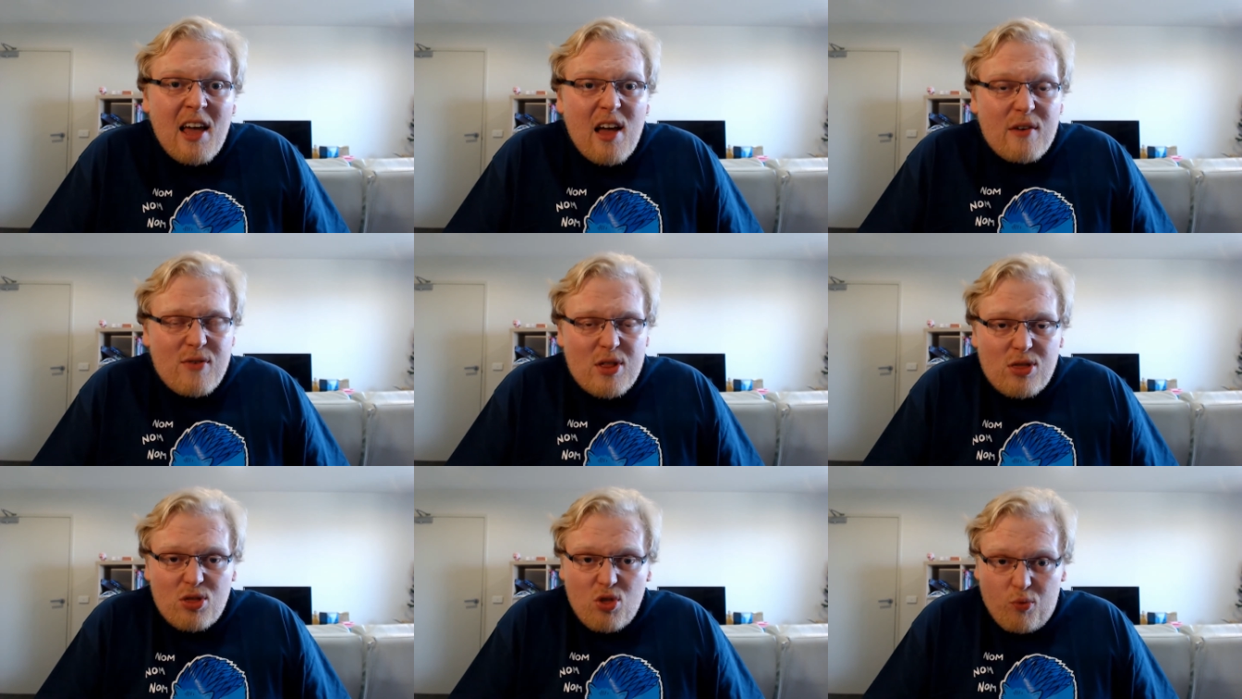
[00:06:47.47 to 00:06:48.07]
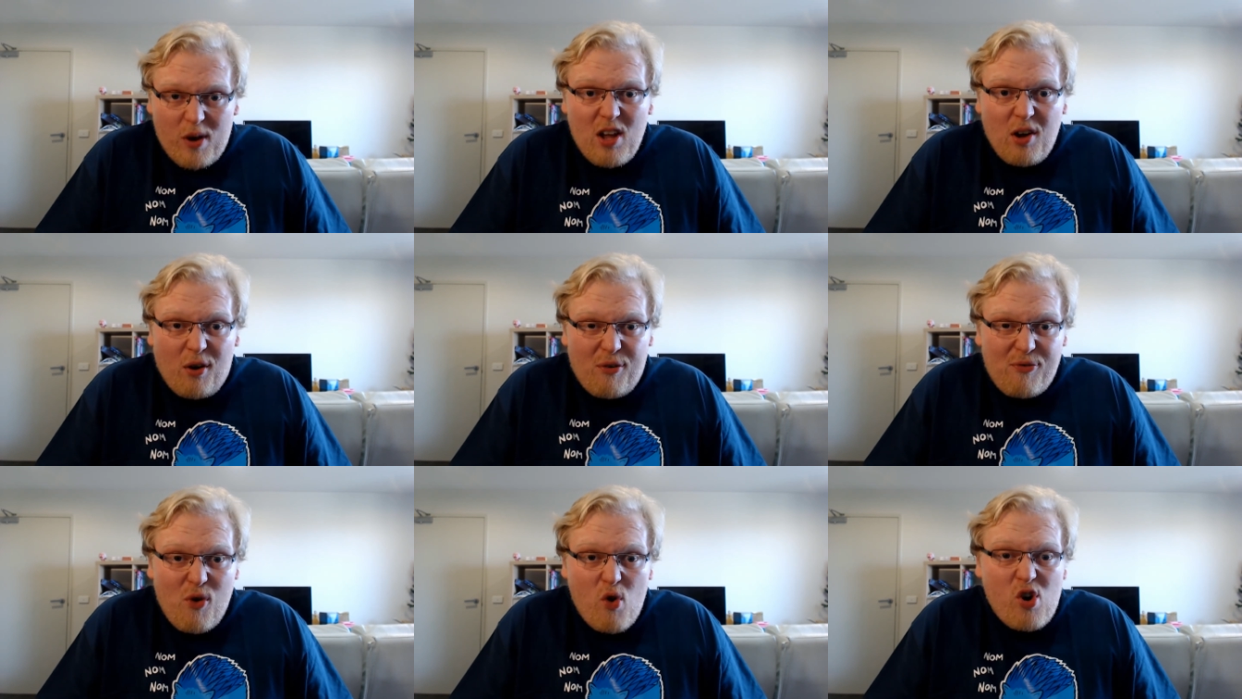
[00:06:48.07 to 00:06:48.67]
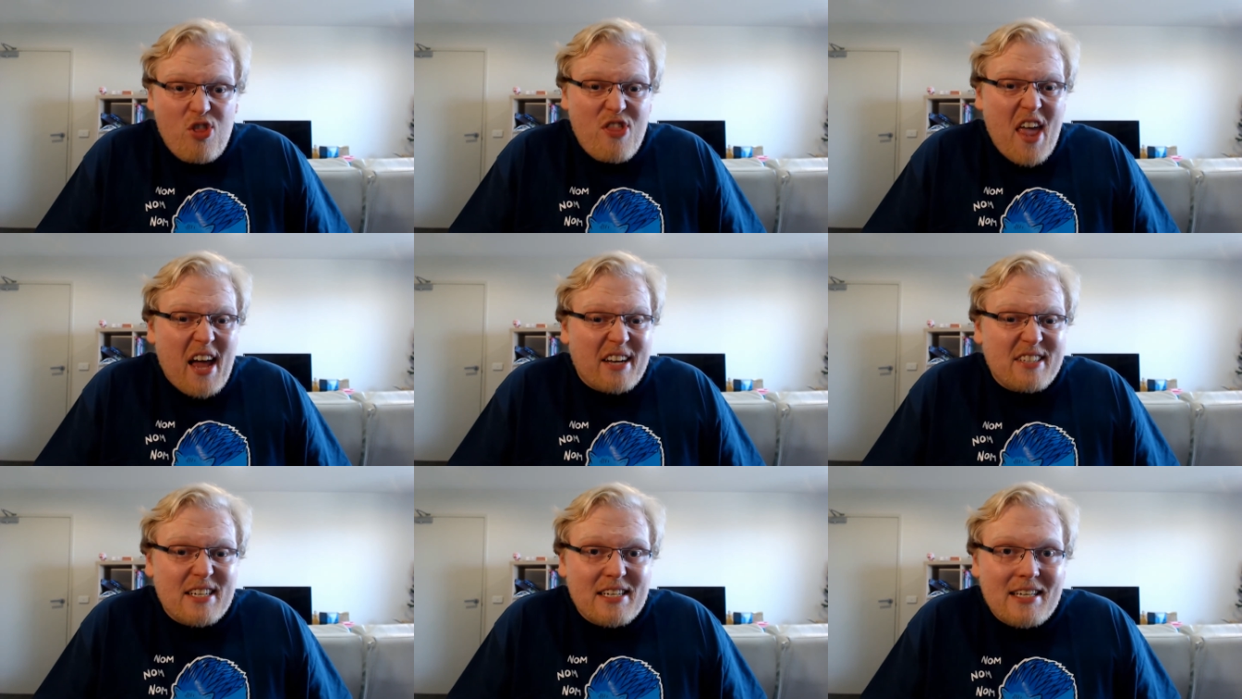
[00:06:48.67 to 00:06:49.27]
for three or four
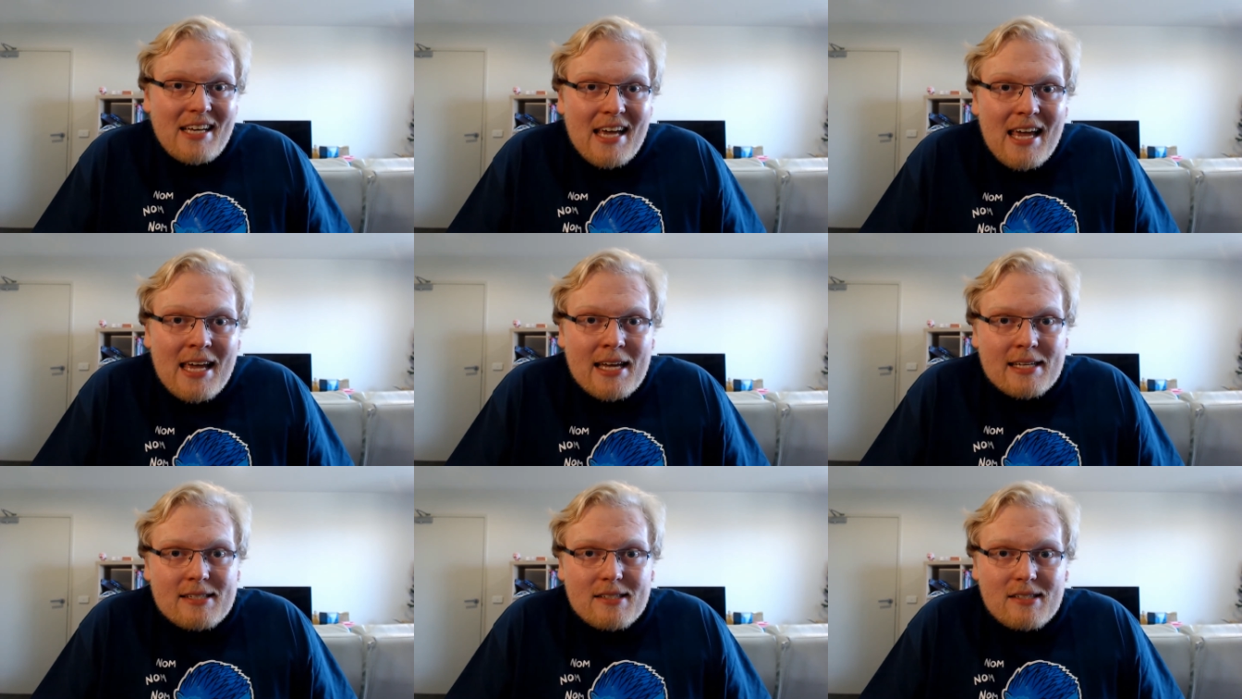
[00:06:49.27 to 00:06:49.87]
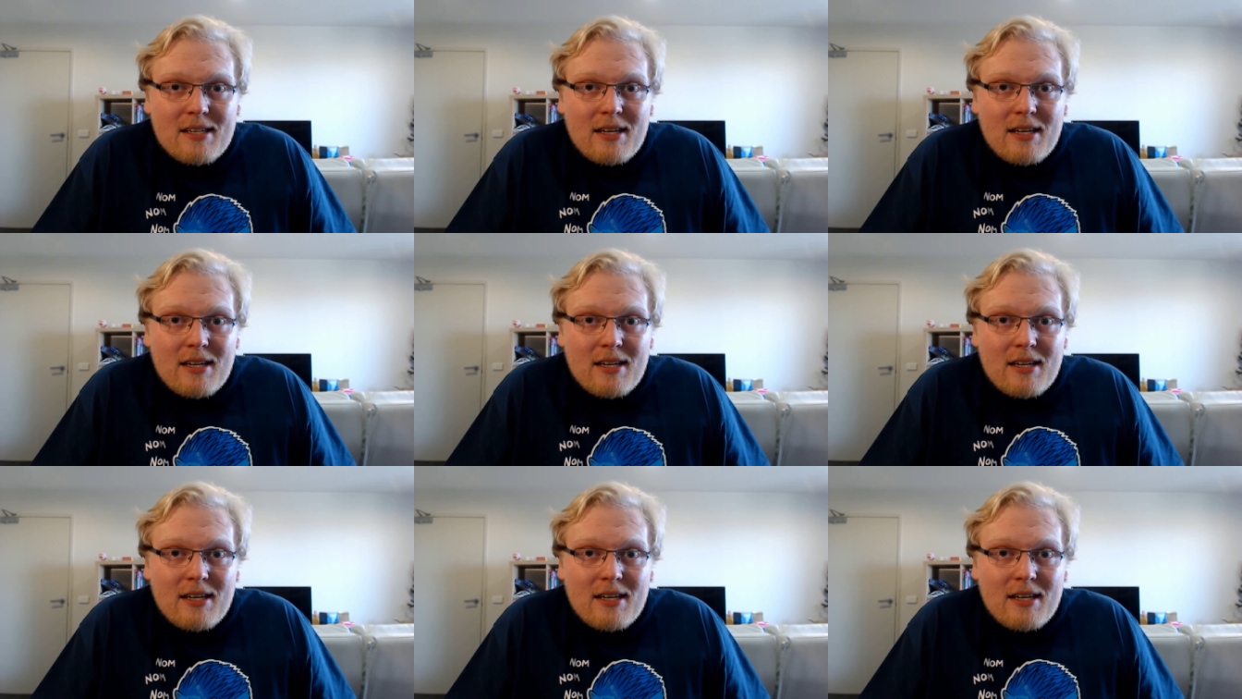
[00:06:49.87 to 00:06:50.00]
thousand years.